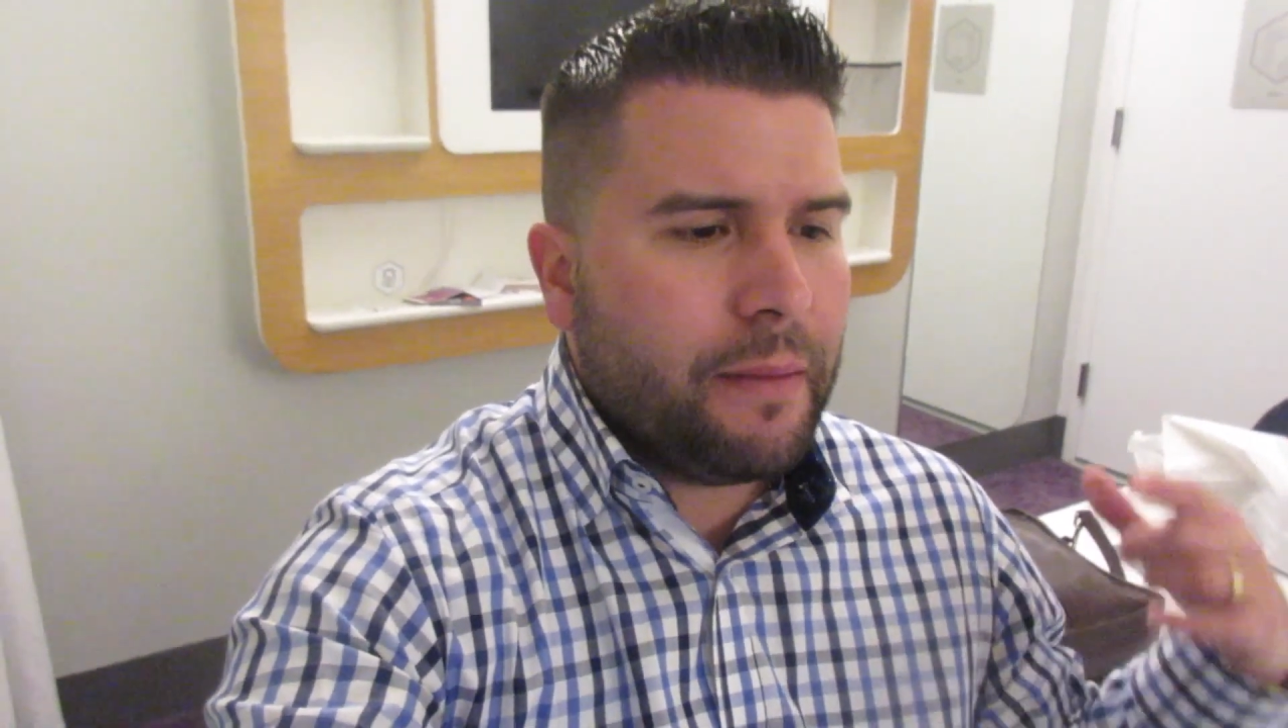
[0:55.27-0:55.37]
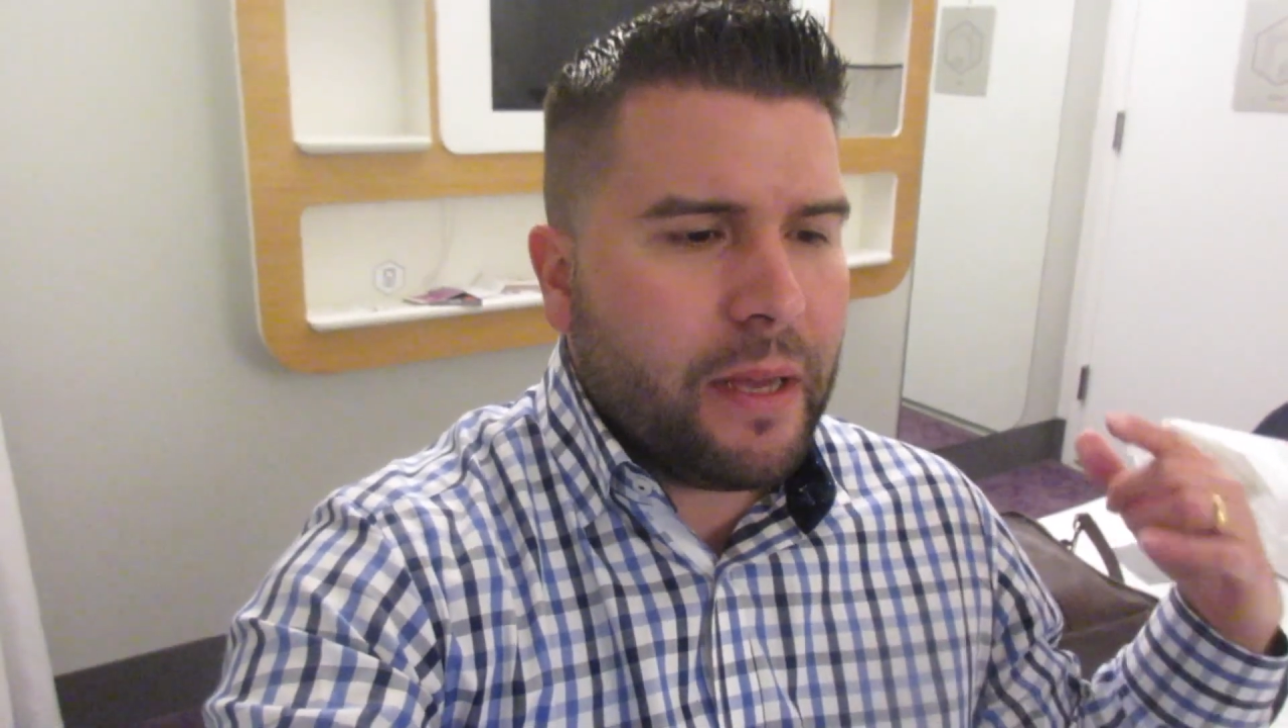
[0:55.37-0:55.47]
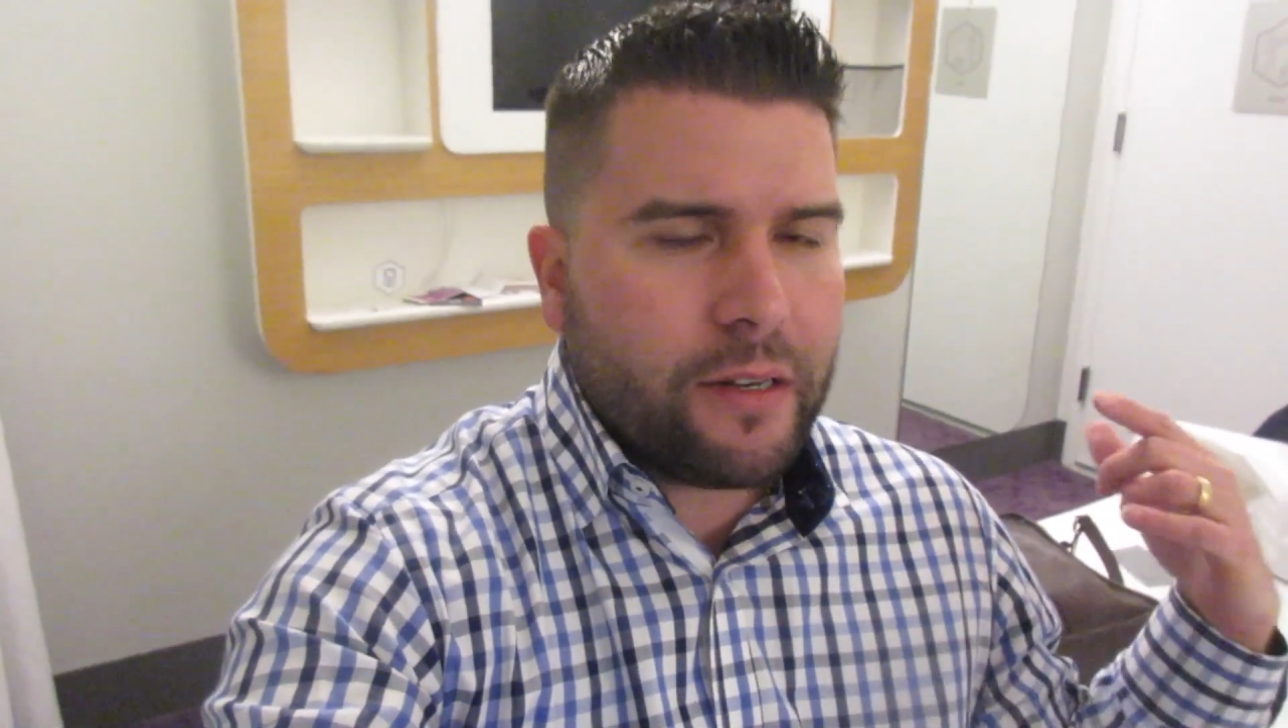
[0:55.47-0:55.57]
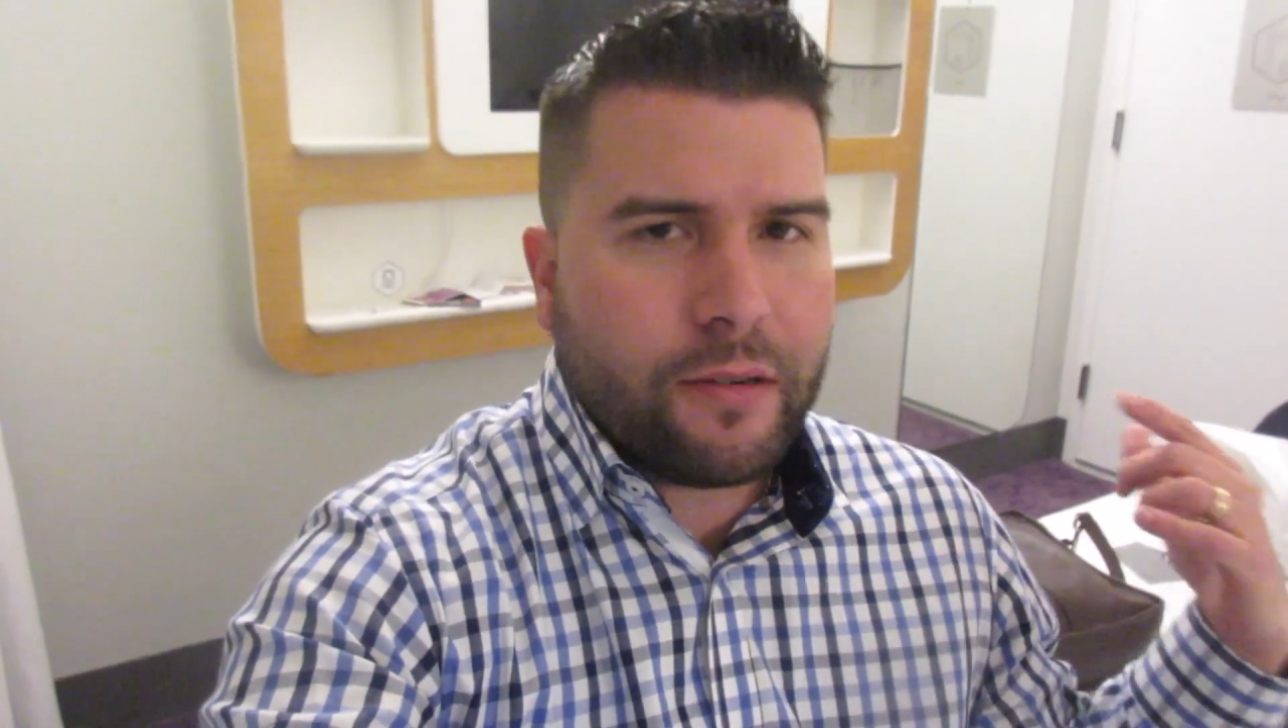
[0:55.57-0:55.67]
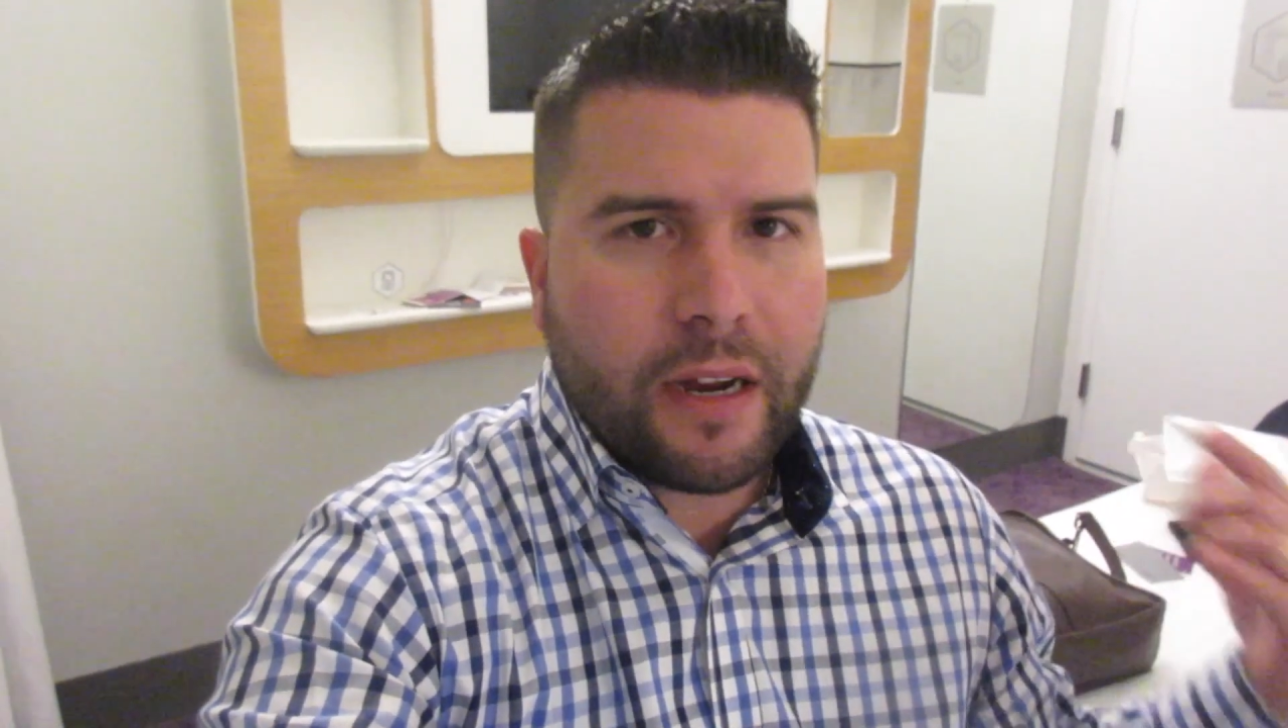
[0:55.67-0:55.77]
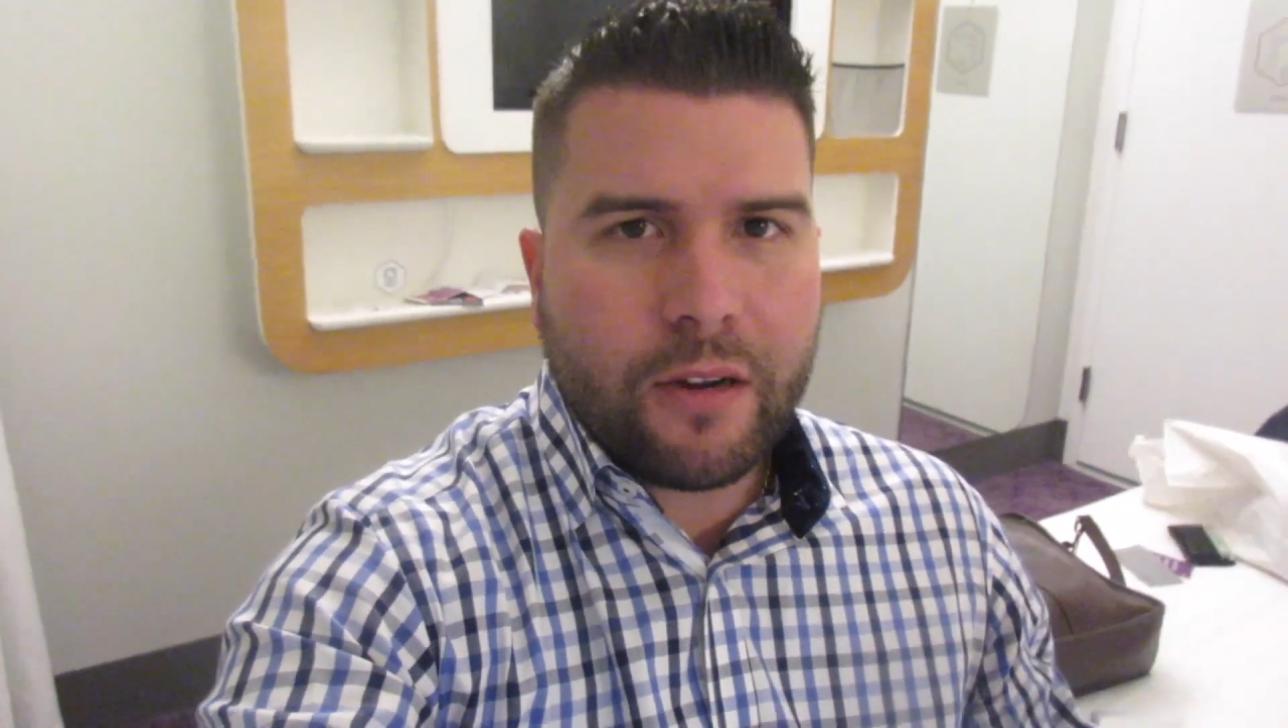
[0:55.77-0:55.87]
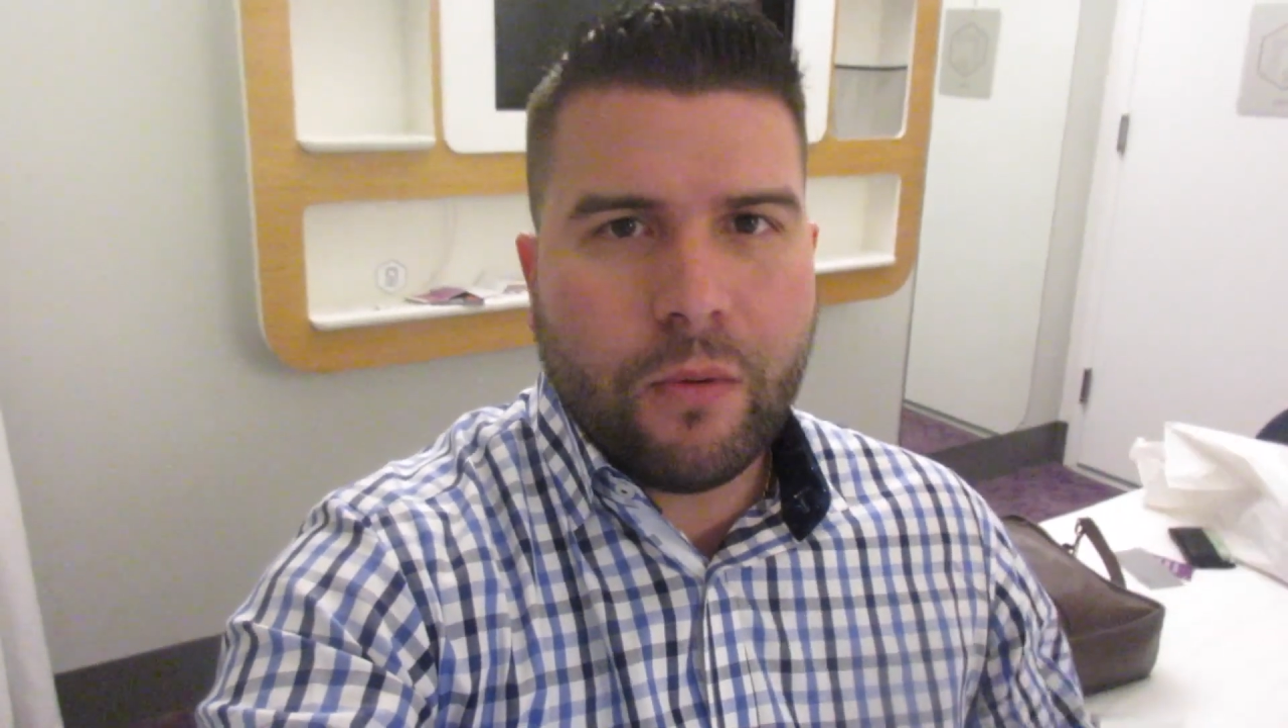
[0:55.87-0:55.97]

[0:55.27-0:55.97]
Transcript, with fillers: I met Greg